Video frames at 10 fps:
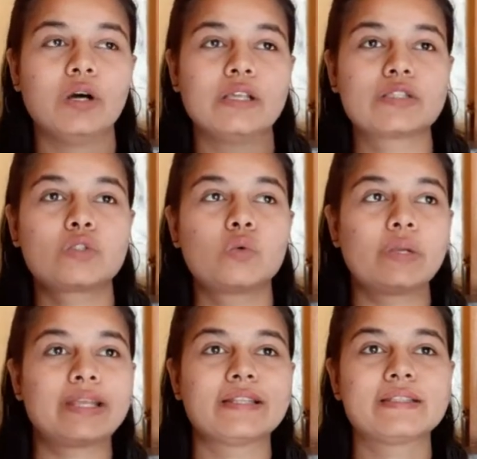
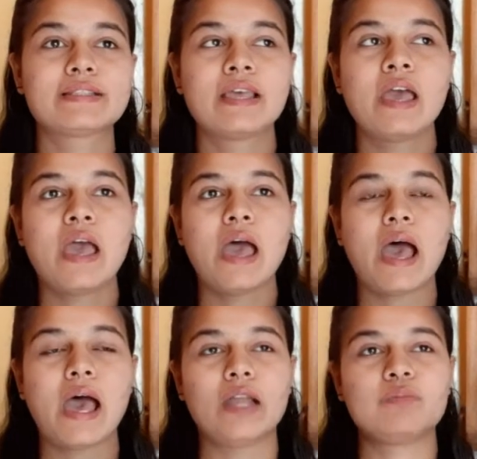students
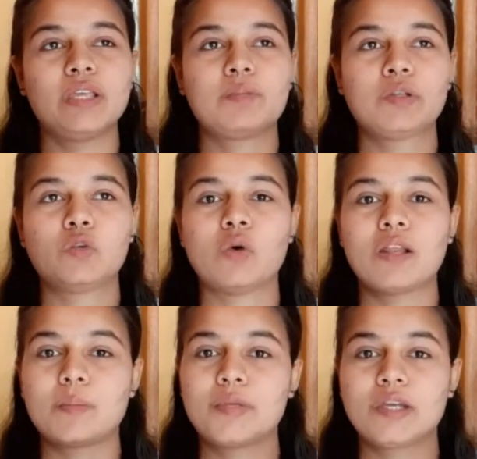and people who
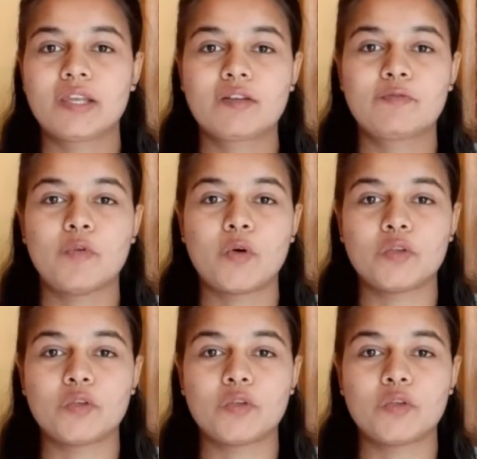are appearing for,